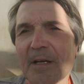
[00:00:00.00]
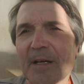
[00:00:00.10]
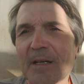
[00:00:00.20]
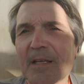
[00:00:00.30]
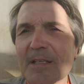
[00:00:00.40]

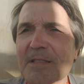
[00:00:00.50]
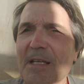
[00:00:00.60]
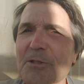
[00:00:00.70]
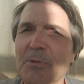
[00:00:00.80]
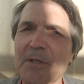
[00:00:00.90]
And I guess
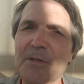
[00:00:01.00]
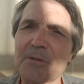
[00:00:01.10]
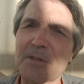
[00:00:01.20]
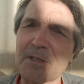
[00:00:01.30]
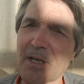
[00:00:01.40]
that's one other
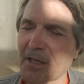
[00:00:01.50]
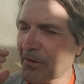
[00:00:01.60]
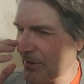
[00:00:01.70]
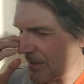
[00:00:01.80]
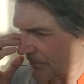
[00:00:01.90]
thing I
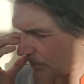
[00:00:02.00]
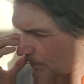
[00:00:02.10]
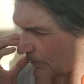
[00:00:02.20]
thought of